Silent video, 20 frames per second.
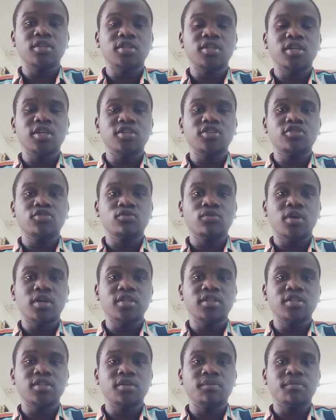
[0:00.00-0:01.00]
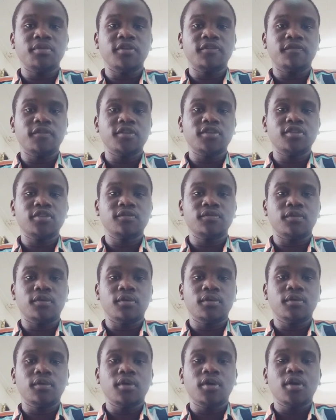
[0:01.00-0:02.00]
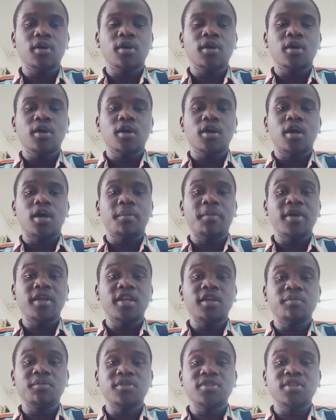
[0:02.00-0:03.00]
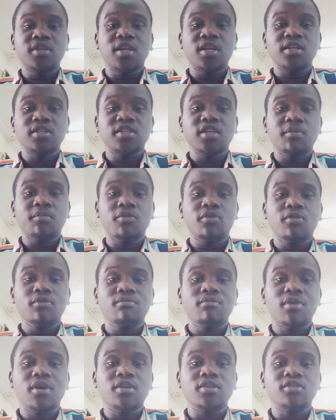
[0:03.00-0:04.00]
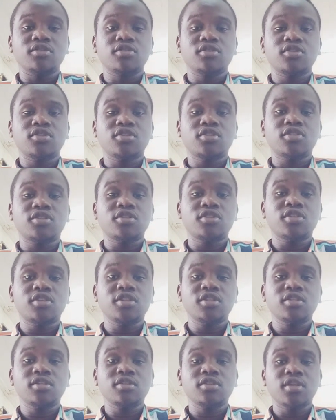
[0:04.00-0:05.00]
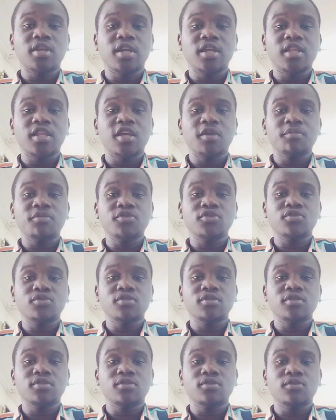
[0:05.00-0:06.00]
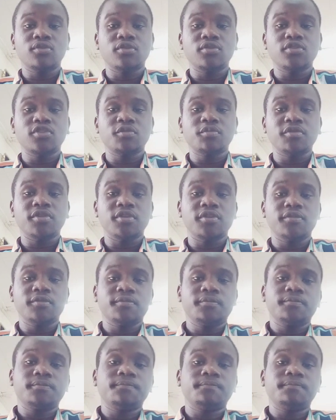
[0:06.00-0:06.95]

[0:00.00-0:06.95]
the days towards the big festival. My name is Yana Sabo, and till another episode, Godspeed.